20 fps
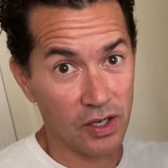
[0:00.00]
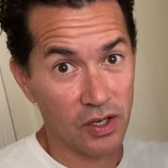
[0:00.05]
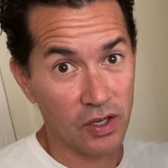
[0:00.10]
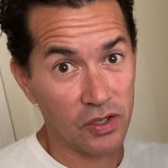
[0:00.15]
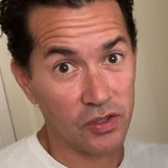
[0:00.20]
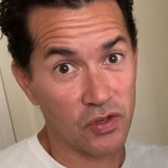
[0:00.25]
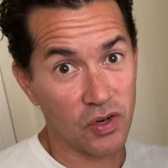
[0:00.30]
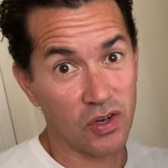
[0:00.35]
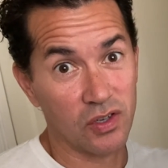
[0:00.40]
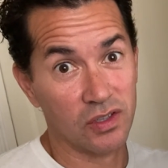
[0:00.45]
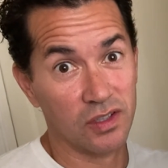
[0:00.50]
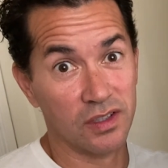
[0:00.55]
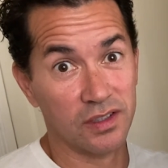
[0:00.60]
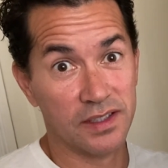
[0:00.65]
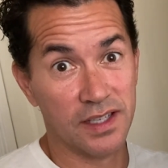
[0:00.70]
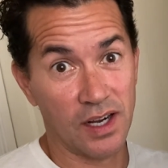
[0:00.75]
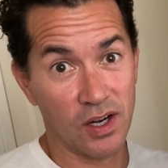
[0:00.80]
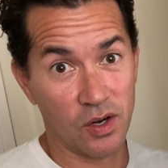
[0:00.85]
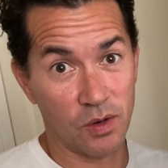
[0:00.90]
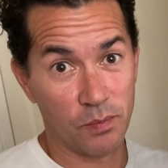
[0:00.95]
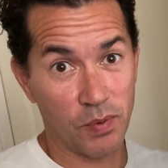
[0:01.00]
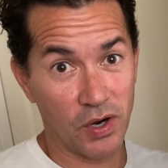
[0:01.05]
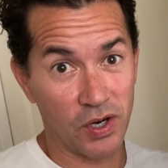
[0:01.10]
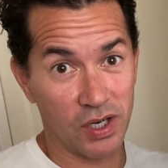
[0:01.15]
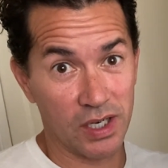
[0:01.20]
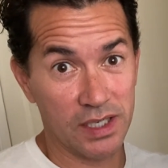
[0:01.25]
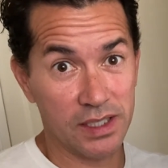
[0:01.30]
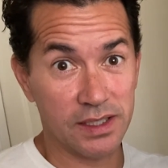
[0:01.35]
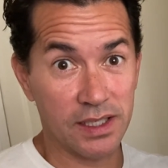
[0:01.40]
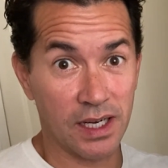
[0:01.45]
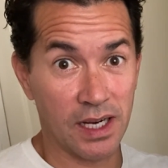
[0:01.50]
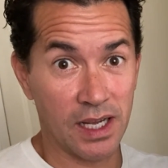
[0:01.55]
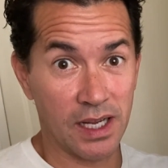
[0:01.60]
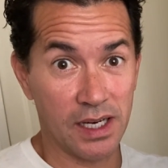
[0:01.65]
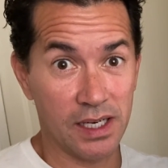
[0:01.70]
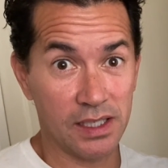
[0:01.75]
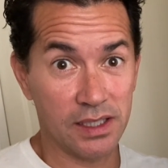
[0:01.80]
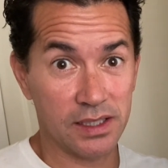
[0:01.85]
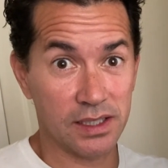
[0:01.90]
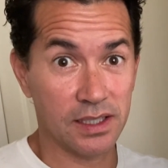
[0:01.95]
to our little dinner party
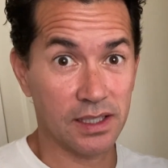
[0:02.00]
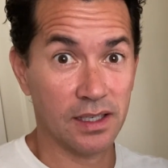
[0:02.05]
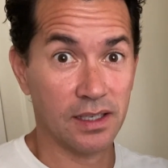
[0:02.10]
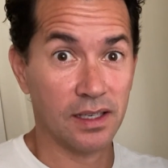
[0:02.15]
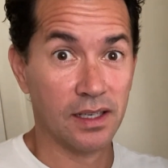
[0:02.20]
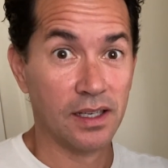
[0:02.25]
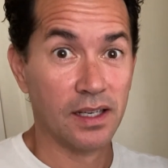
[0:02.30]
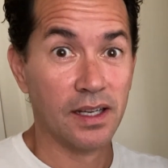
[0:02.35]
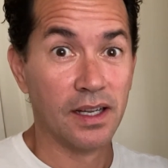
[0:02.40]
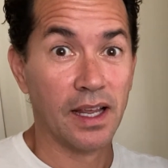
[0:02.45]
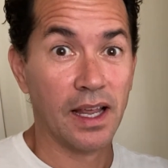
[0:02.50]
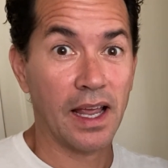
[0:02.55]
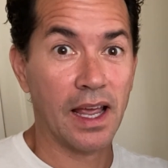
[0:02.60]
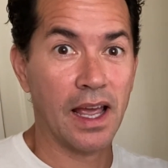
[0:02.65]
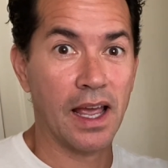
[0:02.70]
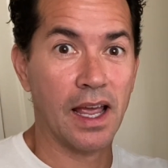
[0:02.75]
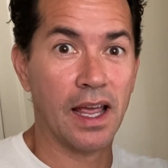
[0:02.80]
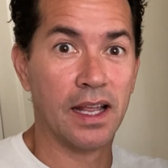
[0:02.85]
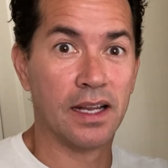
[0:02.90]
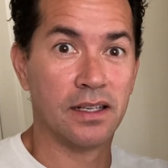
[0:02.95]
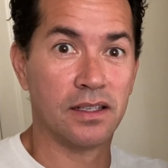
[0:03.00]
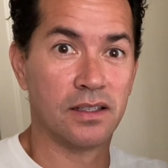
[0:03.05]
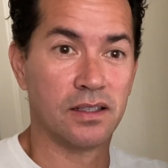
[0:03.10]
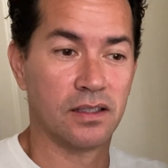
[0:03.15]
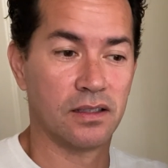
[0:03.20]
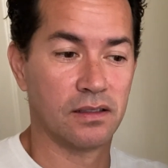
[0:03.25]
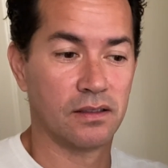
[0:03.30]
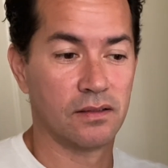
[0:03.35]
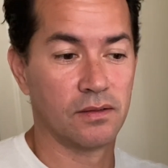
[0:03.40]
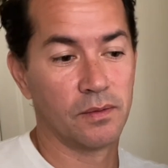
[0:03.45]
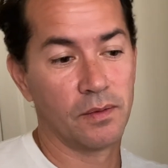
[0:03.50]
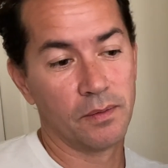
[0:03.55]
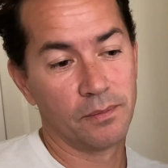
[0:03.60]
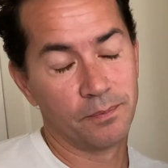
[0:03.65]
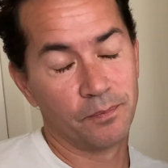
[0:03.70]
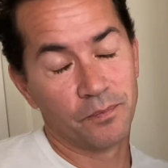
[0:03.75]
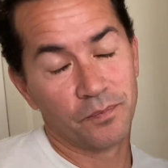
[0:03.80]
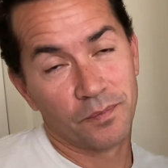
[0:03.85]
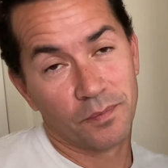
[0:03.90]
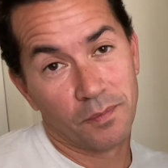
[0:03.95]
tonight, and
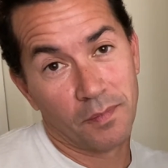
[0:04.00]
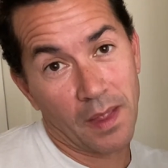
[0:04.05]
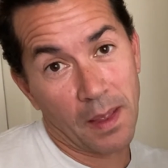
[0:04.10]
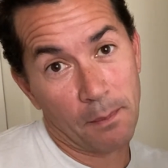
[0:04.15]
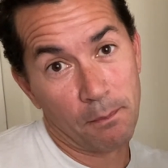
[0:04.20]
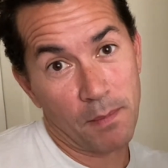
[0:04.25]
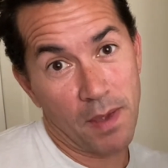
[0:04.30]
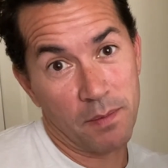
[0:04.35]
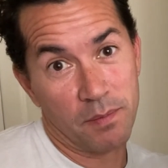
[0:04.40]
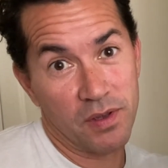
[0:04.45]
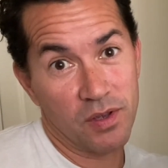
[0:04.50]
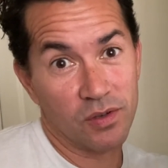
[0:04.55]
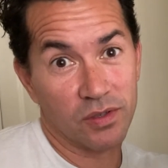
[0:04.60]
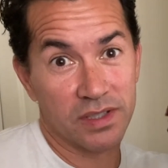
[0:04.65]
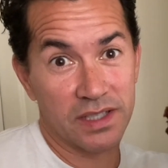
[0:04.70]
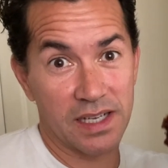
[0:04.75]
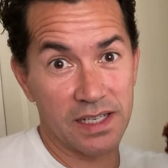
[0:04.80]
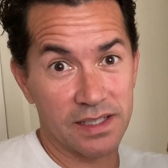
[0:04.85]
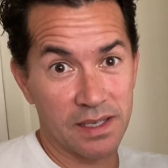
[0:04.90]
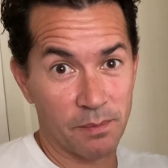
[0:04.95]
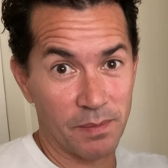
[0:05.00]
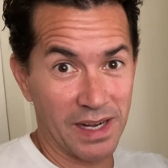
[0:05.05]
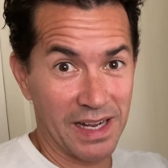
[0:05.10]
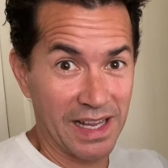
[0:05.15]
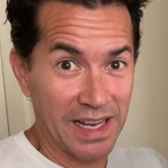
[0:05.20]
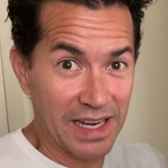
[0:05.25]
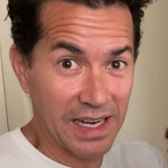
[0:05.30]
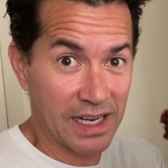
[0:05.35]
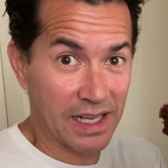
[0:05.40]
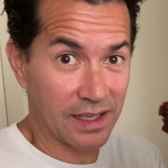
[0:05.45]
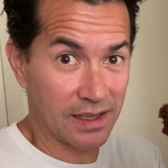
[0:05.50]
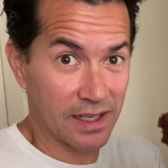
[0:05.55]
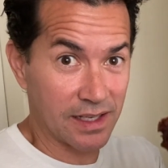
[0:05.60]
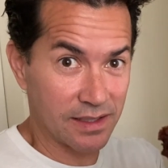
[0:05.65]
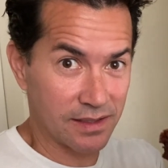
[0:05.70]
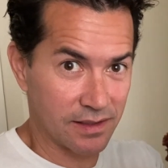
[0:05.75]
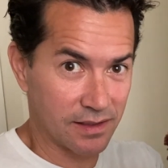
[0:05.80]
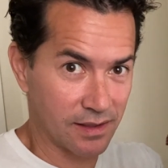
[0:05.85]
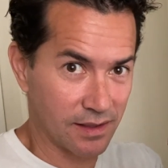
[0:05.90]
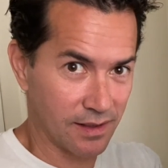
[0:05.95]
maybe you'll see somebody eating
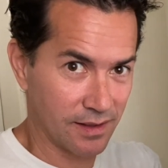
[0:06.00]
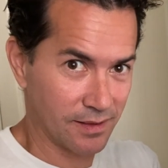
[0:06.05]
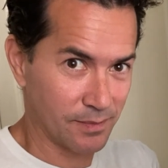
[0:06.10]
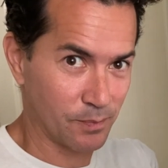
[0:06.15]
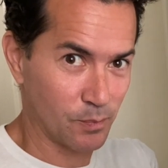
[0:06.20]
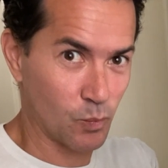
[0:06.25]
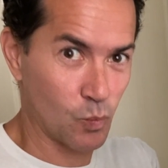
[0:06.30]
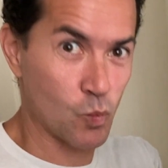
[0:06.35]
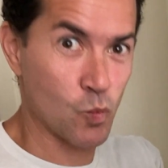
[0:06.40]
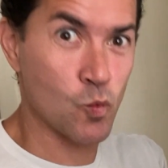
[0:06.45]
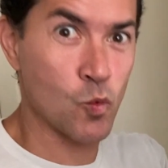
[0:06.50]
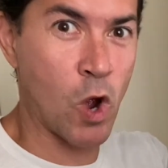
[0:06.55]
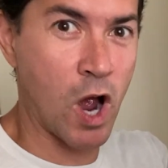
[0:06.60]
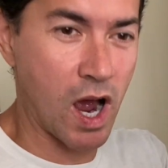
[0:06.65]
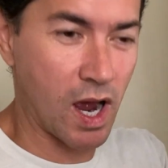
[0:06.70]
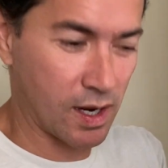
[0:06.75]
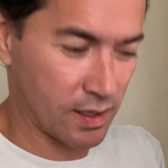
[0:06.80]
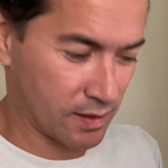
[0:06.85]
these. Mwah.